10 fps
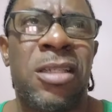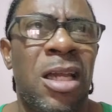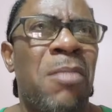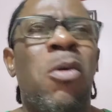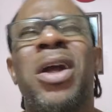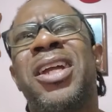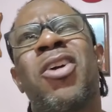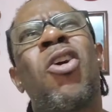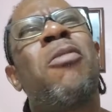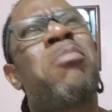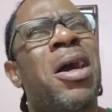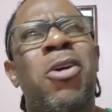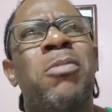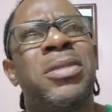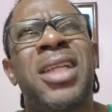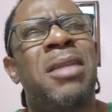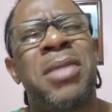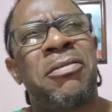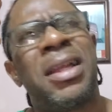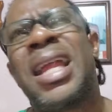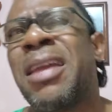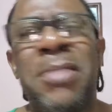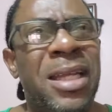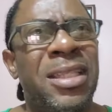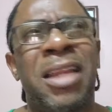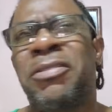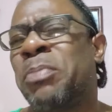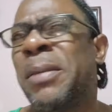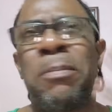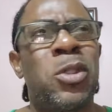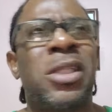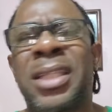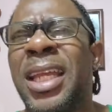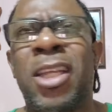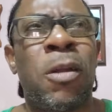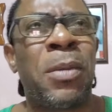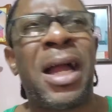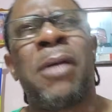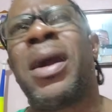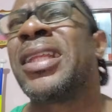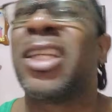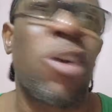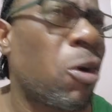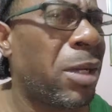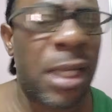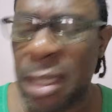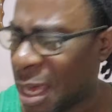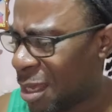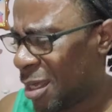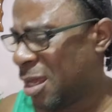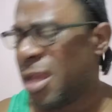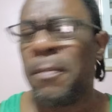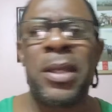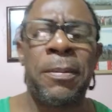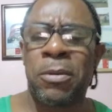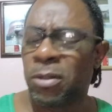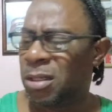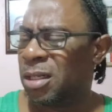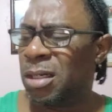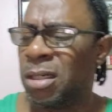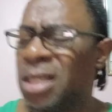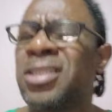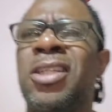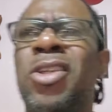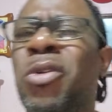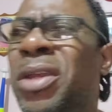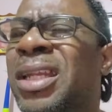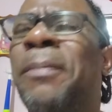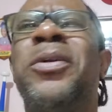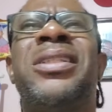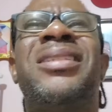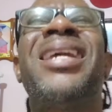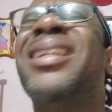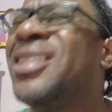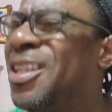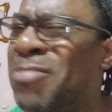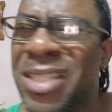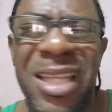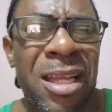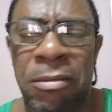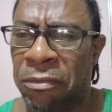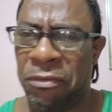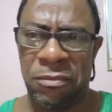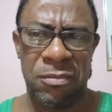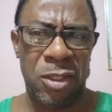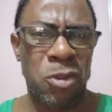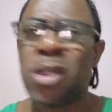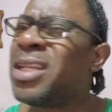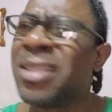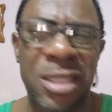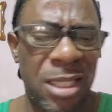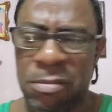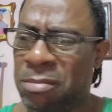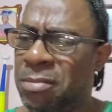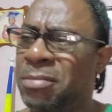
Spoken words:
And I want you come back, come tell me if I lie. Me I tell if people not take you up and I water and come on your eye. People, listen, Uhraine present himself. You don't listen to him.